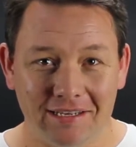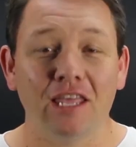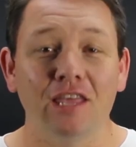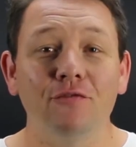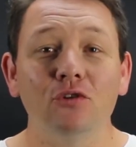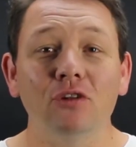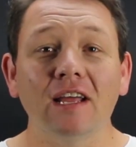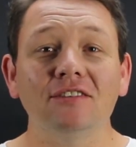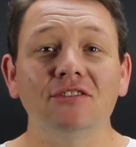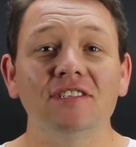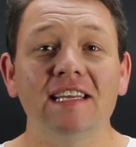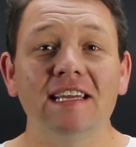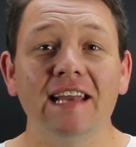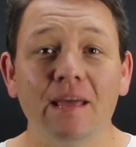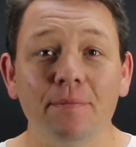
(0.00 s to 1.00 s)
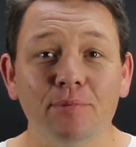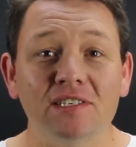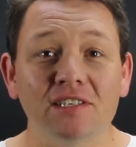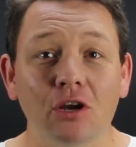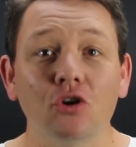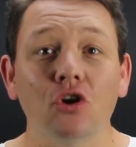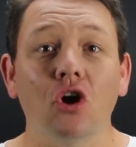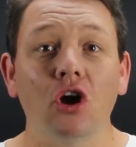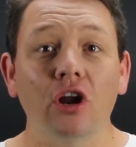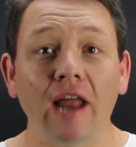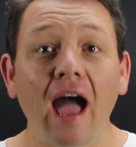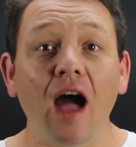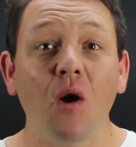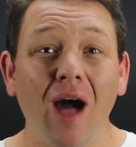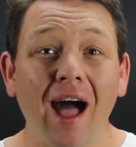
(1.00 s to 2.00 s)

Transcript: If you'd like to see an episode on how